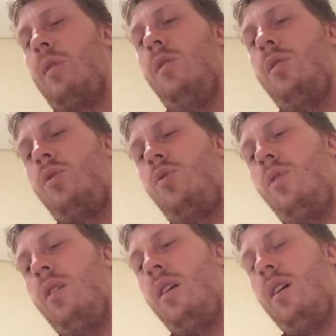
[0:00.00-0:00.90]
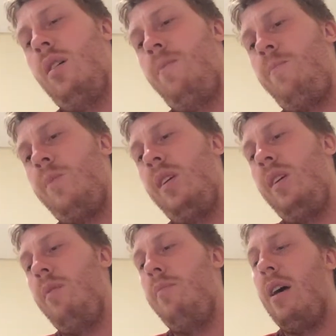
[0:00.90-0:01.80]
Australia,
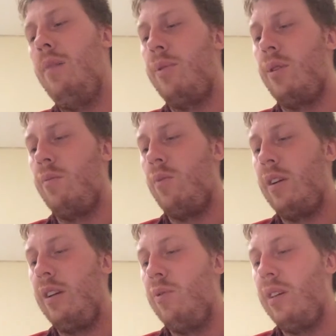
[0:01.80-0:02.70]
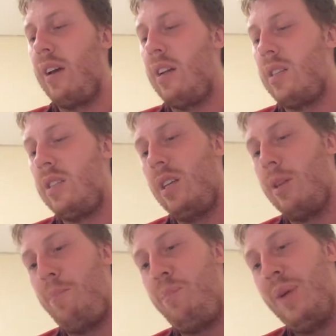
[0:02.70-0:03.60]
in Melbourne, where he really got to see
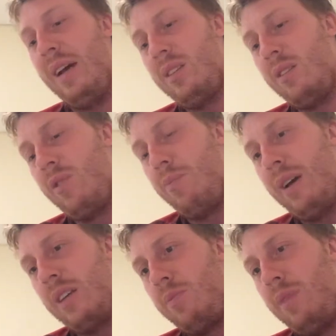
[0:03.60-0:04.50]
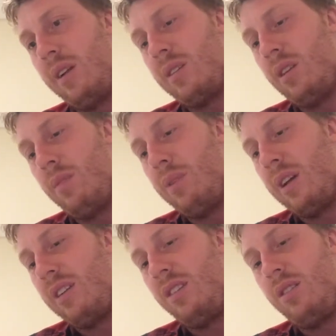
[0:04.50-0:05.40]
the best of the best medicine. But
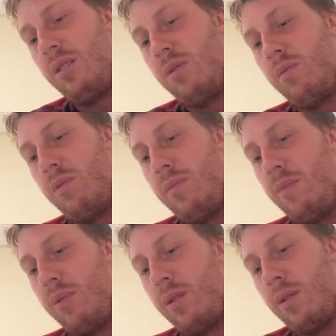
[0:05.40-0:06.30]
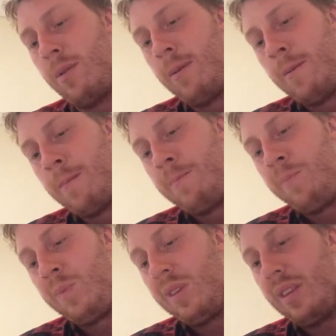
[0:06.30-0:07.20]
I don't remember.
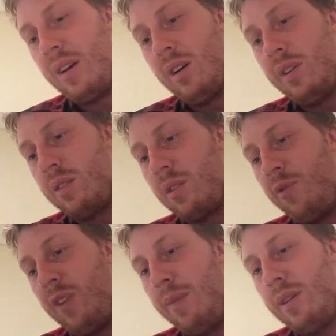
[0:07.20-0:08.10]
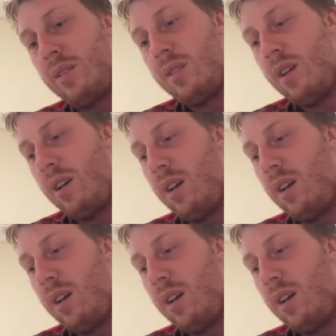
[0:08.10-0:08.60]
Oh, there's a famous.